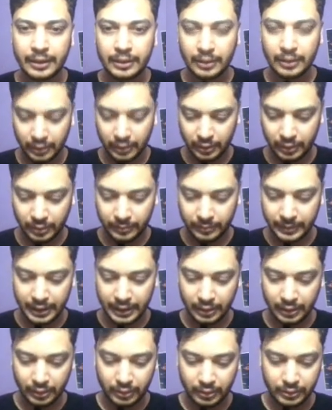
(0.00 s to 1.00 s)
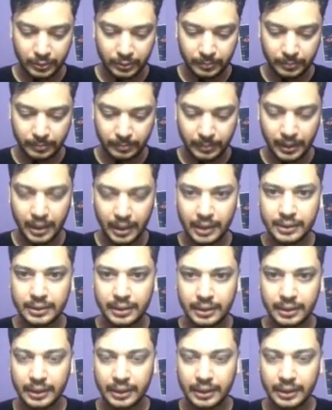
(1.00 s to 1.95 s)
Now we can also pass a